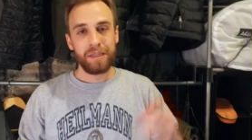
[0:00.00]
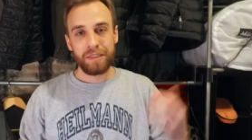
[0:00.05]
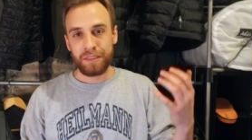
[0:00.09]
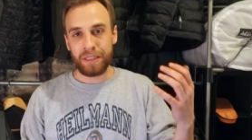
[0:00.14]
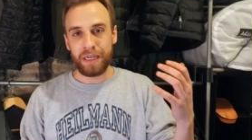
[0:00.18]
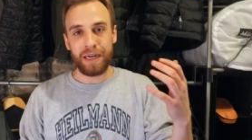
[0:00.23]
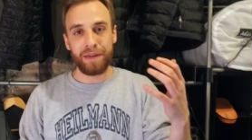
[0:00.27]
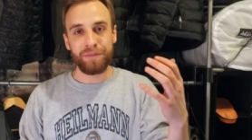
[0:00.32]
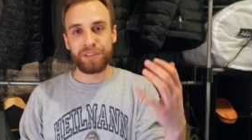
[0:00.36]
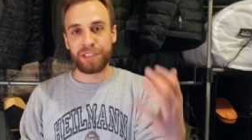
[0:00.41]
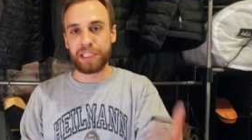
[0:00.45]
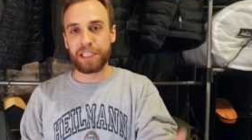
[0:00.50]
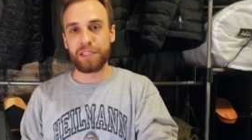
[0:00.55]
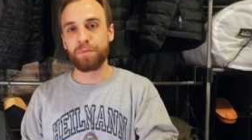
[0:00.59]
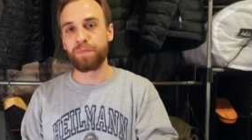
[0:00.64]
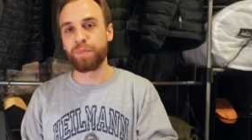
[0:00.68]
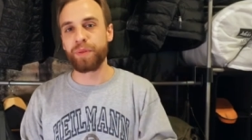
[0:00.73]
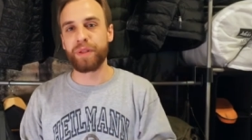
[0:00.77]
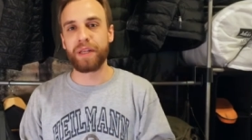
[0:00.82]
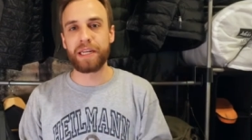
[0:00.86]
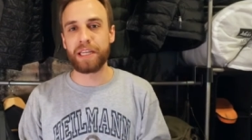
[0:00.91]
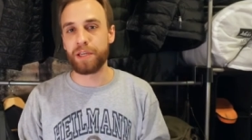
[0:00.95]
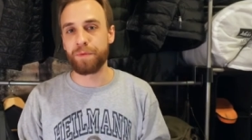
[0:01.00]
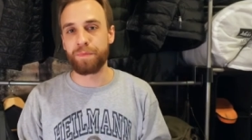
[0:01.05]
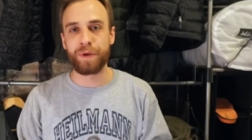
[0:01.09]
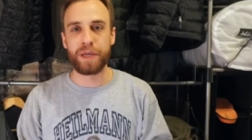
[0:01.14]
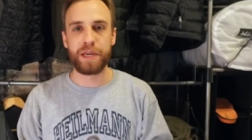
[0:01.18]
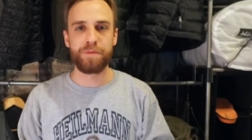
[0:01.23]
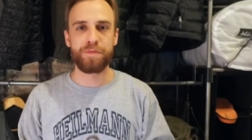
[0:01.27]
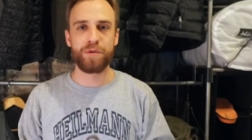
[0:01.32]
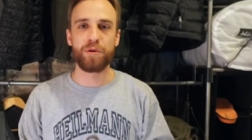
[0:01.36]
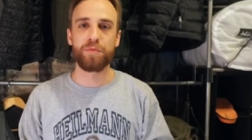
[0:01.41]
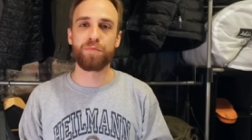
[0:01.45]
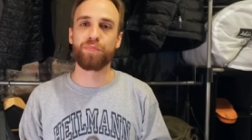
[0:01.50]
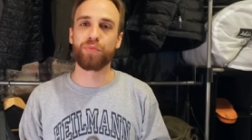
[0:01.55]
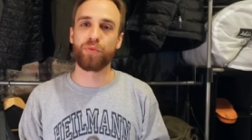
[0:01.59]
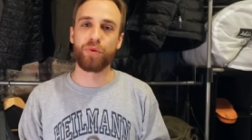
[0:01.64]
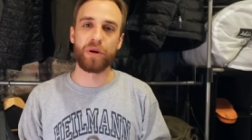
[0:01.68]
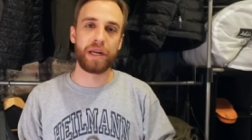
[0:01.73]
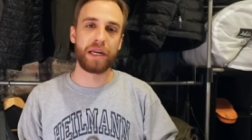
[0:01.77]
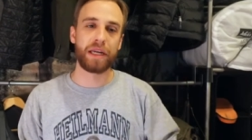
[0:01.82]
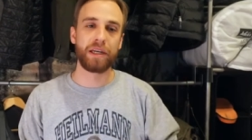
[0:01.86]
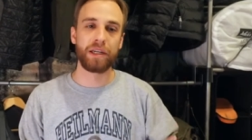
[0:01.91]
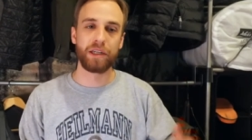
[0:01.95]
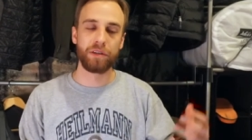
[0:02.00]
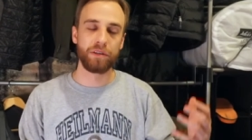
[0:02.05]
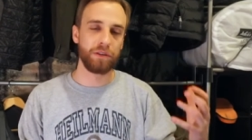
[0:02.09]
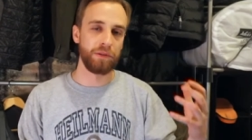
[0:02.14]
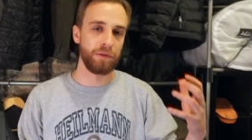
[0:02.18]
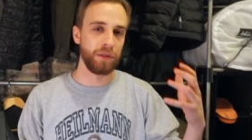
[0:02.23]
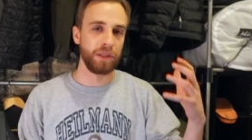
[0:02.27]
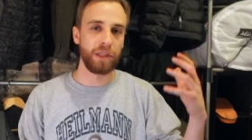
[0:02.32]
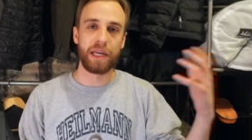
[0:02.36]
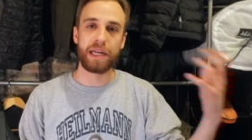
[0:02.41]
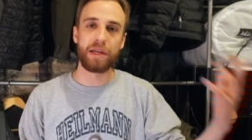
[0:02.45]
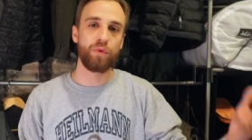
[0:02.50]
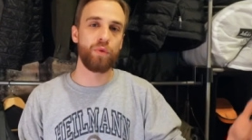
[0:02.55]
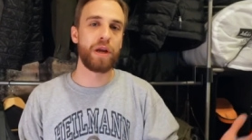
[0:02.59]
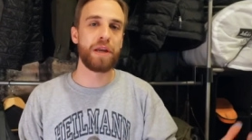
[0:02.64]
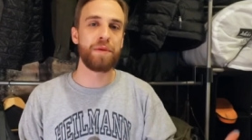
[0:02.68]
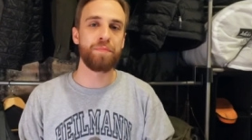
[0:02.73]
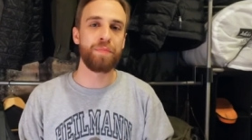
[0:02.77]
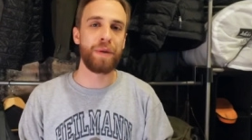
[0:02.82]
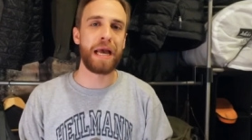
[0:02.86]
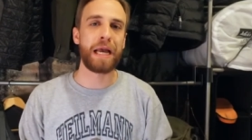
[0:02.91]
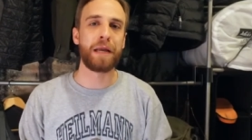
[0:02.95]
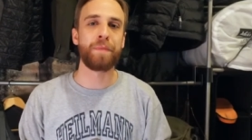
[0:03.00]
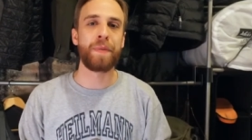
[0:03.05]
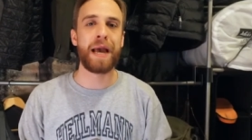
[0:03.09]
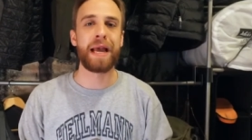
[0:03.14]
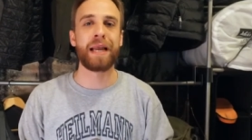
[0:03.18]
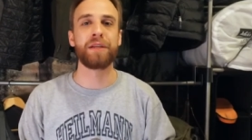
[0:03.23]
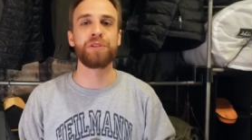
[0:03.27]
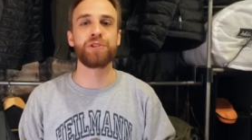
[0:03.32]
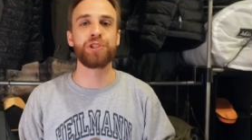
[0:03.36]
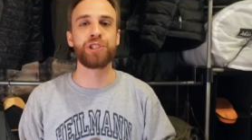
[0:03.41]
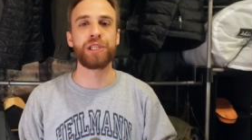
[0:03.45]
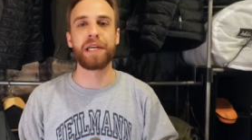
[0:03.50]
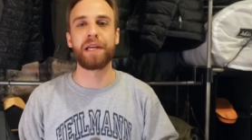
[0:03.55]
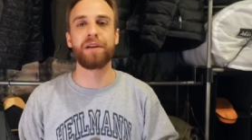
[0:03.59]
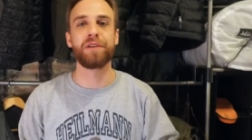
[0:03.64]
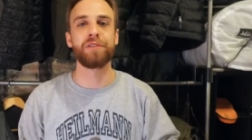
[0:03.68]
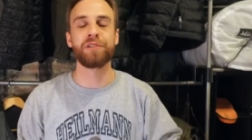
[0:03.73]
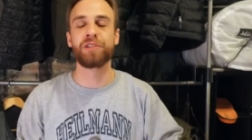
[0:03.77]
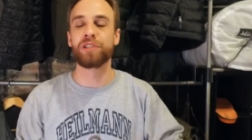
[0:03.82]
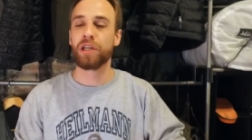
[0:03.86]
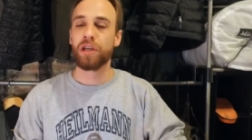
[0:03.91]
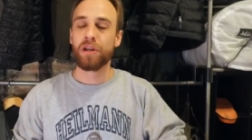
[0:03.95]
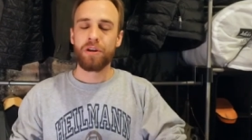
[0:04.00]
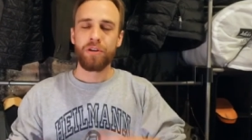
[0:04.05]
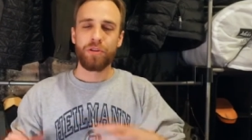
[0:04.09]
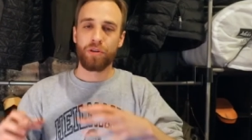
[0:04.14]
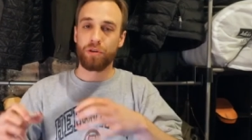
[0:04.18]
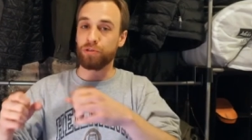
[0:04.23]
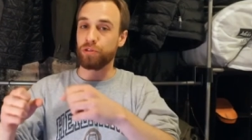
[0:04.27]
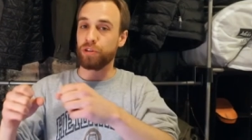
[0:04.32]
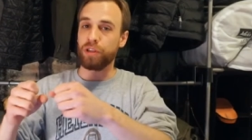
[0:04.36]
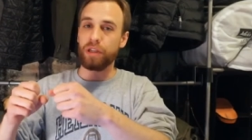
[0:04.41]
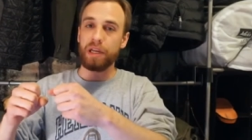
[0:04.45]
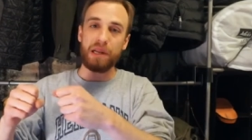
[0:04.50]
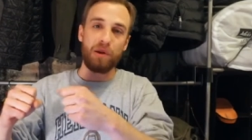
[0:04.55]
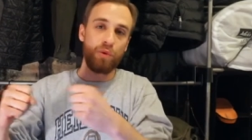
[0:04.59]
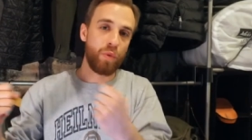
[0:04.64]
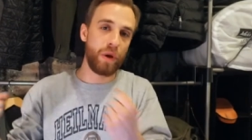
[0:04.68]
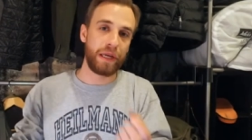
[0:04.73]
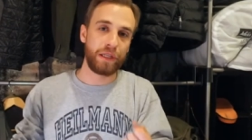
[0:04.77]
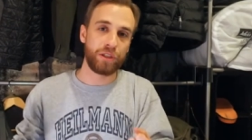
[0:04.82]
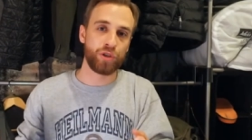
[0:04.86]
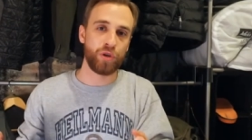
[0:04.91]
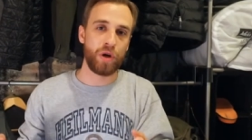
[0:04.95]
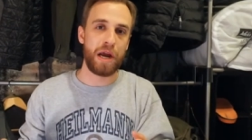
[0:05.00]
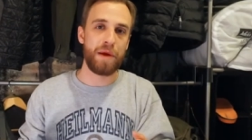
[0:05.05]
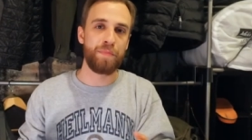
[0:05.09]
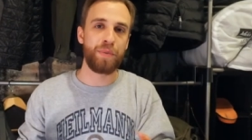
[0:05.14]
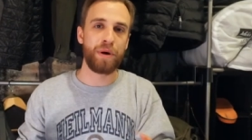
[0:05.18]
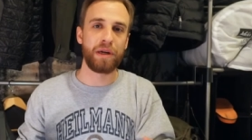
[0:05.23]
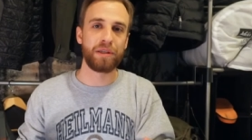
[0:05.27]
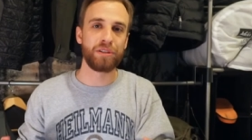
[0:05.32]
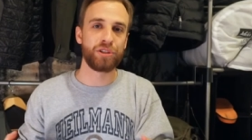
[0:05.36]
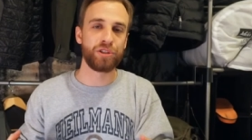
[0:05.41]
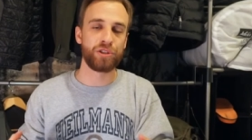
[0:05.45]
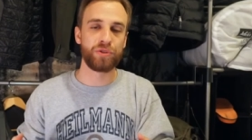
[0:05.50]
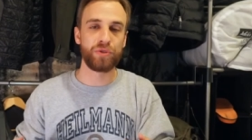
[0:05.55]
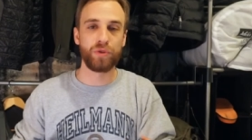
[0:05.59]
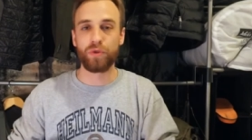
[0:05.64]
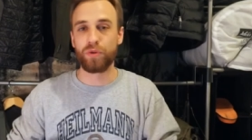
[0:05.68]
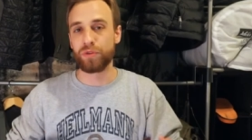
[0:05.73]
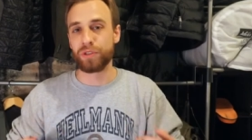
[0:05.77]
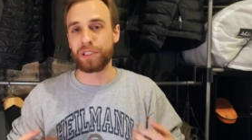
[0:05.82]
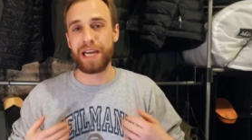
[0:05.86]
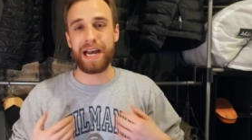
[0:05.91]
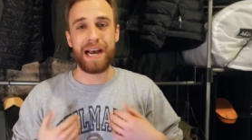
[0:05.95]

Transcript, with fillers: Now, I've seen plenty of people bring lightweight backpacking chairs, those lightweight tripod stools.